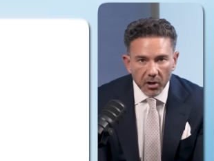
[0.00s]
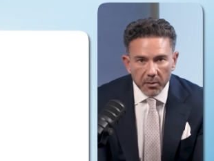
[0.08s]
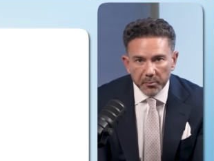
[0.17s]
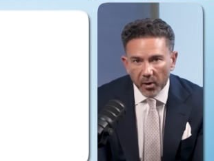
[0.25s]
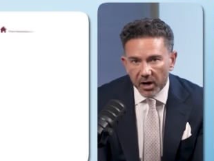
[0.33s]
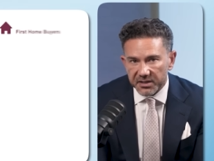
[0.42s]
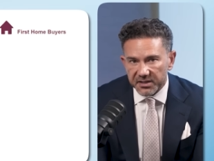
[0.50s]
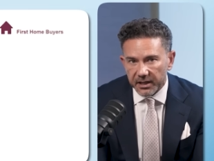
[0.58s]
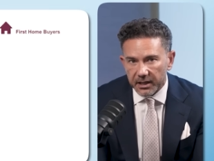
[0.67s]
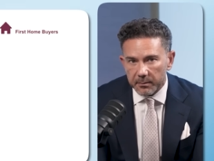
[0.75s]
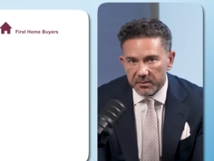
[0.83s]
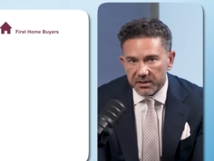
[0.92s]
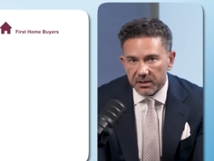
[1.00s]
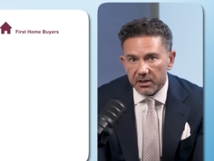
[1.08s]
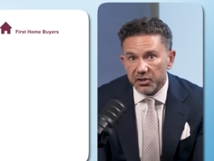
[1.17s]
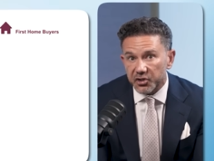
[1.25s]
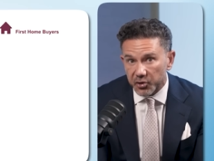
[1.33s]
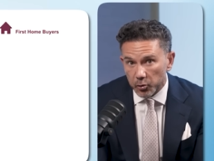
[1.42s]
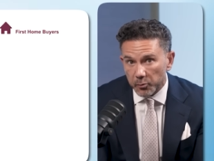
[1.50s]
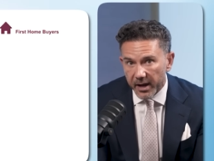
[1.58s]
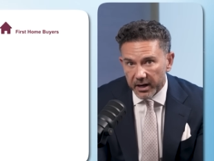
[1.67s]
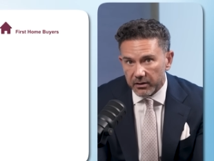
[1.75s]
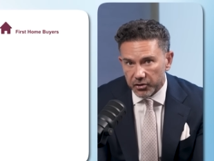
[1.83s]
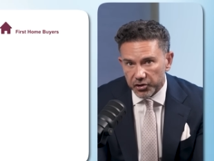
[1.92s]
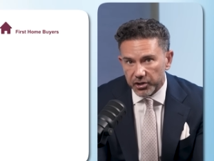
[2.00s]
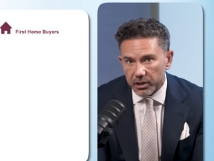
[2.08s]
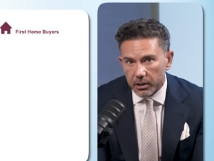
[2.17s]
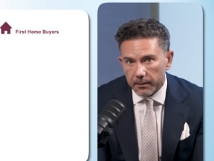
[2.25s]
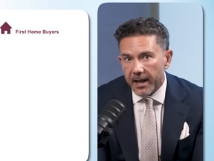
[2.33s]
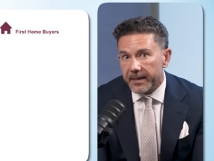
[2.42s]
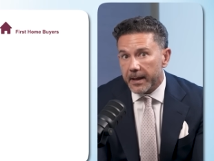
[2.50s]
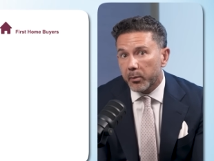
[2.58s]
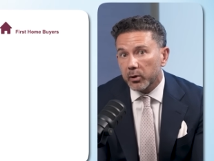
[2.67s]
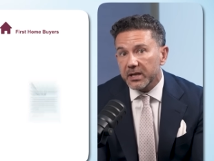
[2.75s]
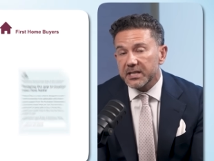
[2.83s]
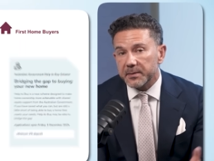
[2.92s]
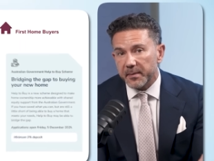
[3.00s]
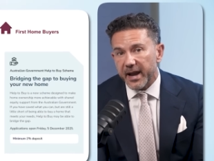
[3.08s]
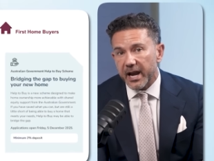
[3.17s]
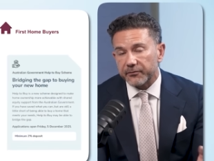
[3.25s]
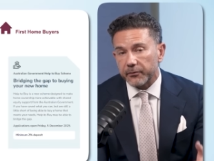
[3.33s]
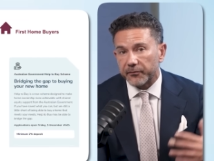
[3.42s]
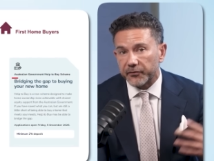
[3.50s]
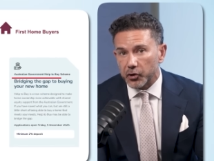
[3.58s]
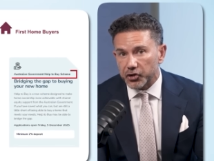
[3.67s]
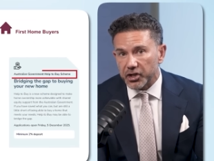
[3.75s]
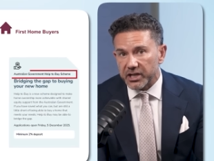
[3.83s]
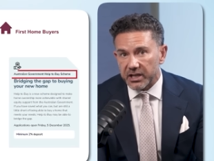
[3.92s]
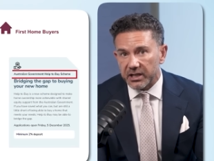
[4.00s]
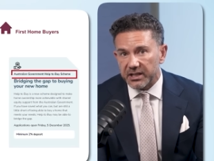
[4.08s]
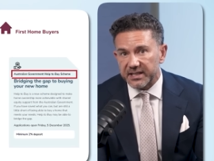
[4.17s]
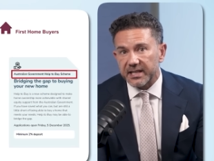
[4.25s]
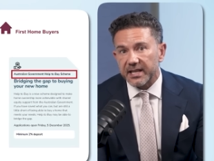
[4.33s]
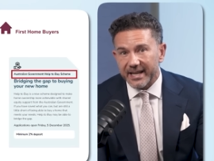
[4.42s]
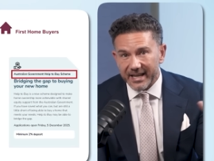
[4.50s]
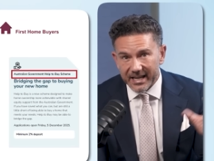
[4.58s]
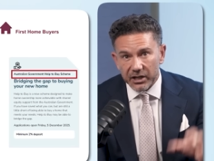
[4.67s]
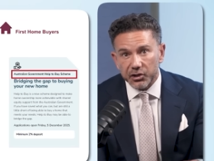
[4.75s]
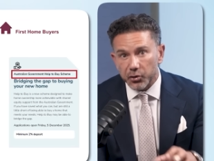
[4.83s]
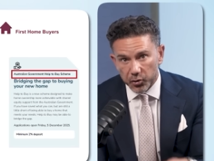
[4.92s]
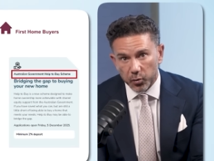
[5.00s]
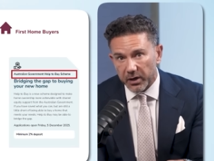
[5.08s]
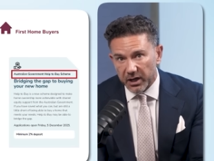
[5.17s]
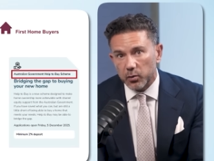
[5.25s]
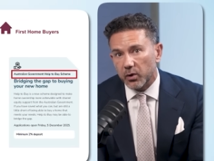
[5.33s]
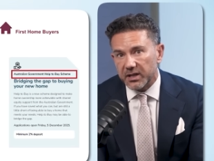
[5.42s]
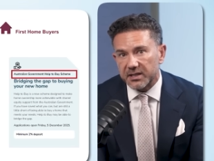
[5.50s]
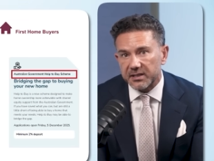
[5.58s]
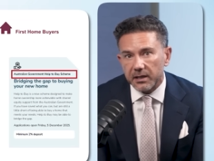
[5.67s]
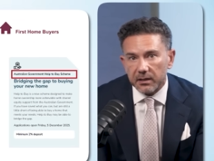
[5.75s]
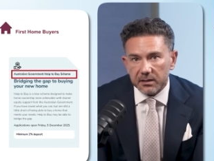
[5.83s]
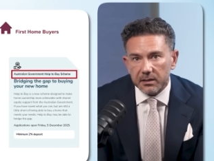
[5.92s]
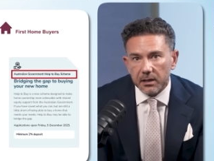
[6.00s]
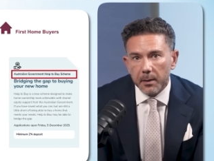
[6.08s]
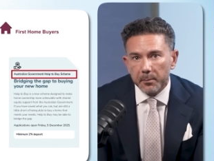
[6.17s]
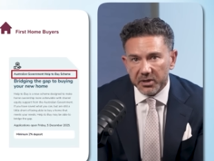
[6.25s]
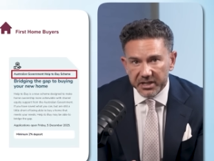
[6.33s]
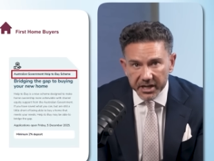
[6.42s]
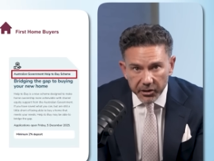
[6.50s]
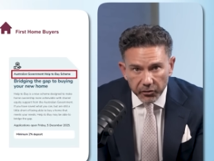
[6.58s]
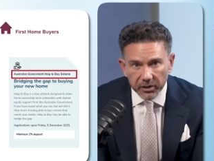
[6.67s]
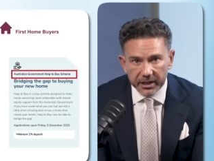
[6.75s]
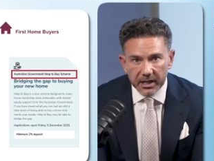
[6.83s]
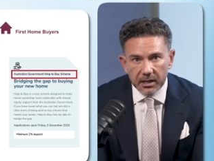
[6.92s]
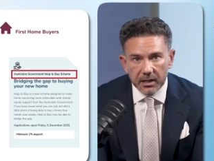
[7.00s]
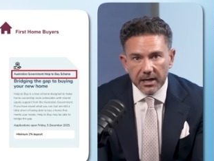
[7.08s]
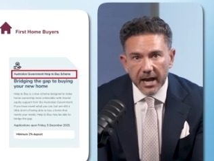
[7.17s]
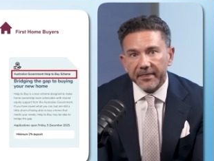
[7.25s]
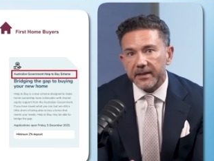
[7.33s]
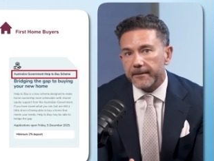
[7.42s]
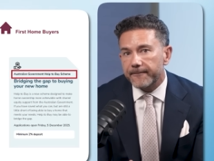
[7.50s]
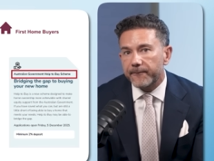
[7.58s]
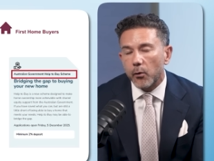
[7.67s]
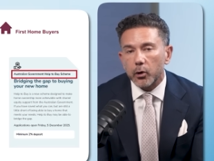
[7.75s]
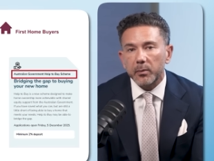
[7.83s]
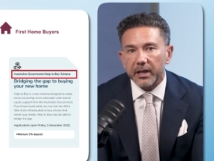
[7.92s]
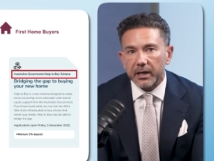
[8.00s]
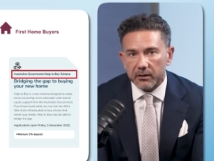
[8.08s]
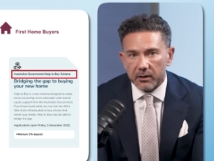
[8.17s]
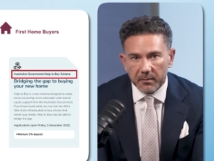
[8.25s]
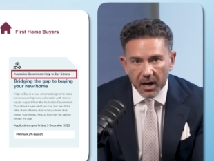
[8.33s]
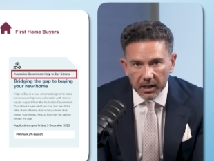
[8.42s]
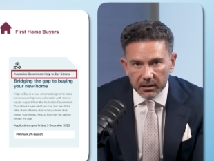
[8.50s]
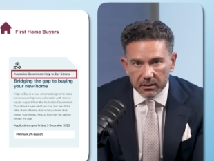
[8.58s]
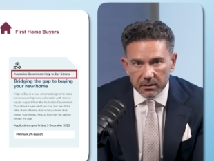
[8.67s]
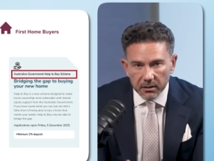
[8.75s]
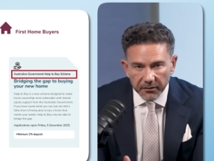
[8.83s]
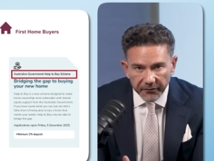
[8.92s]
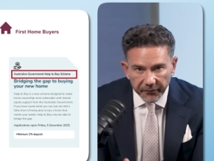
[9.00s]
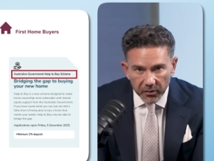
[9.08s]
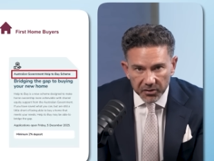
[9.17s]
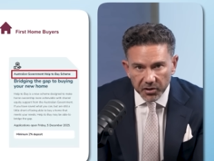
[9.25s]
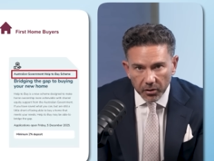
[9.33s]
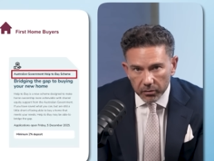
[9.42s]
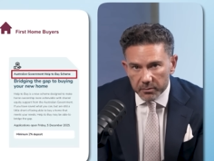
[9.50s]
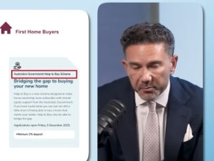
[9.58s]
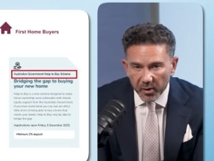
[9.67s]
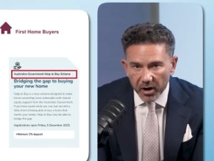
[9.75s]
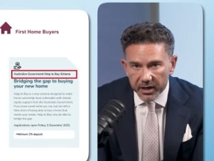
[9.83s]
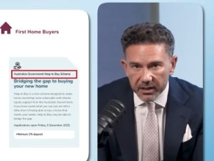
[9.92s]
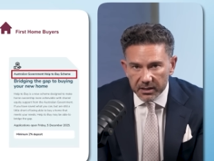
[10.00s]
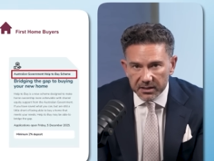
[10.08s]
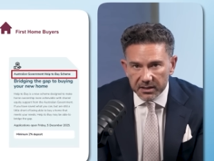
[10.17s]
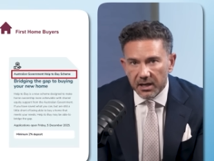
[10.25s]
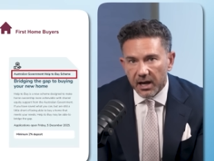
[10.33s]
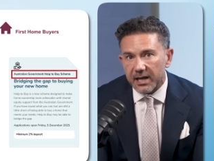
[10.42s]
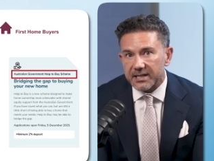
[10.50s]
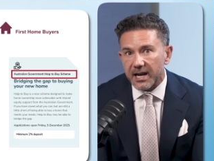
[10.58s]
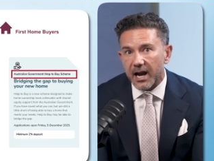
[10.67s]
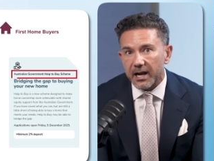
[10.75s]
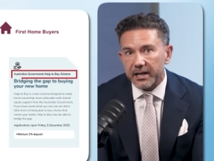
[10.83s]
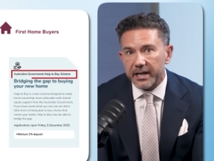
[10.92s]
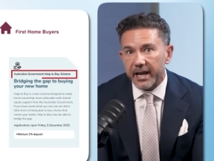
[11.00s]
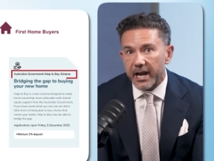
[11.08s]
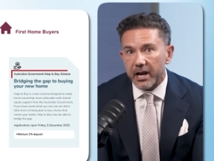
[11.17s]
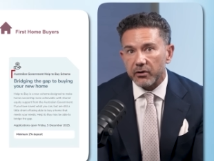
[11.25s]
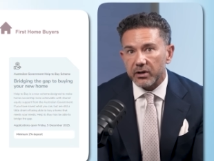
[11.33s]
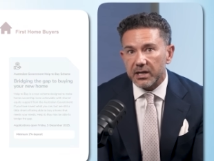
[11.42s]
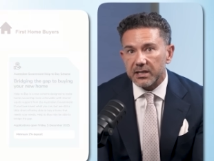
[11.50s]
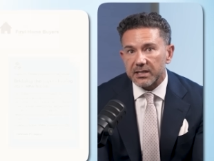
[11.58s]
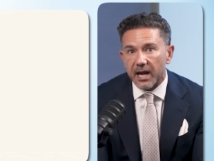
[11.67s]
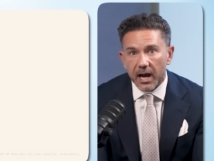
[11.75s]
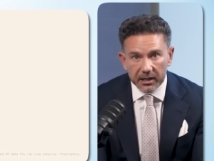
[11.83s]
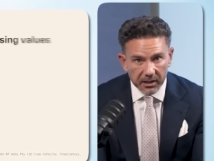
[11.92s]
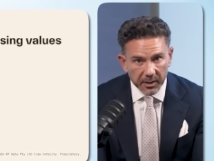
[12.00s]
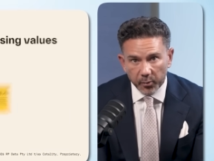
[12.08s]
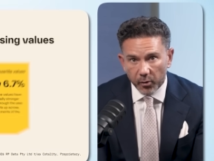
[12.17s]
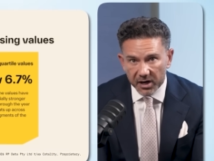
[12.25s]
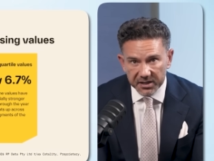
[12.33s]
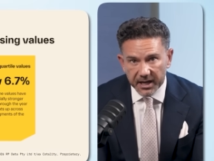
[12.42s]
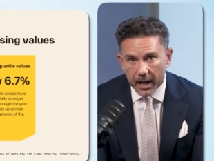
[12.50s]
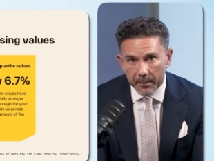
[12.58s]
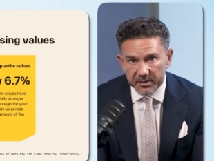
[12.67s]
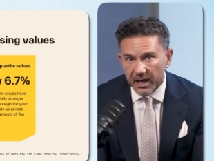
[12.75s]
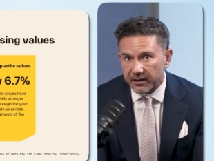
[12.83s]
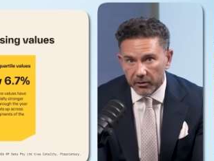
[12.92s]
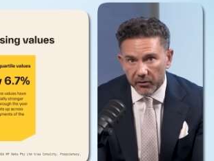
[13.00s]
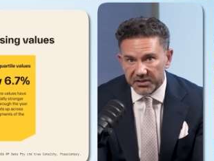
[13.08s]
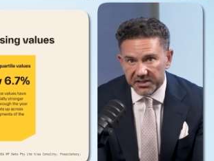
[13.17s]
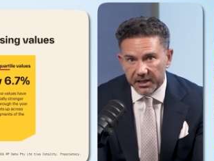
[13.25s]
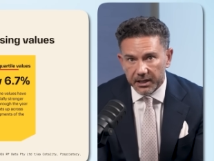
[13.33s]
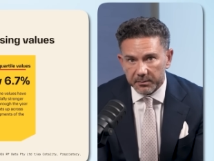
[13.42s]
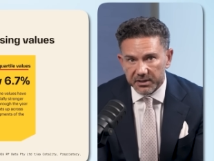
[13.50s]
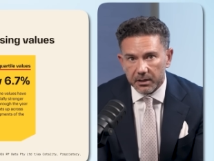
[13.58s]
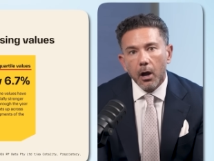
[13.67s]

home buyer schemes still matter this year. They're pulling demand from future years into 2026, particularly at the affordable end of the market. First home buyers are targeting areas under the price caps under those schemes,